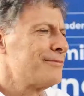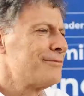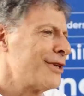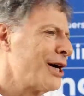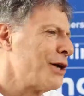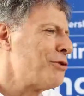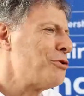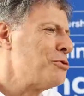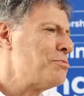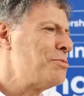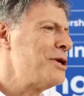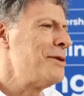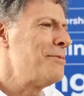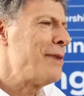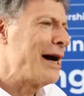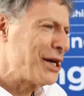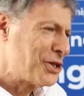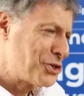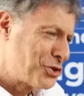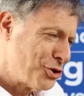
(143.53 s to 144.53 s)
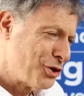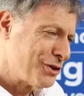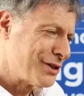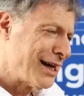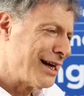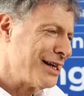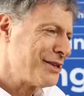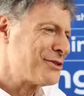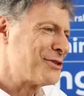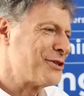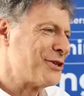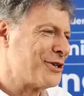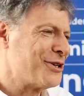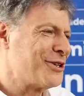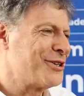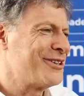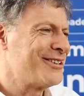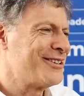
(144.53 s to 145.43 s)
That would be my short answer.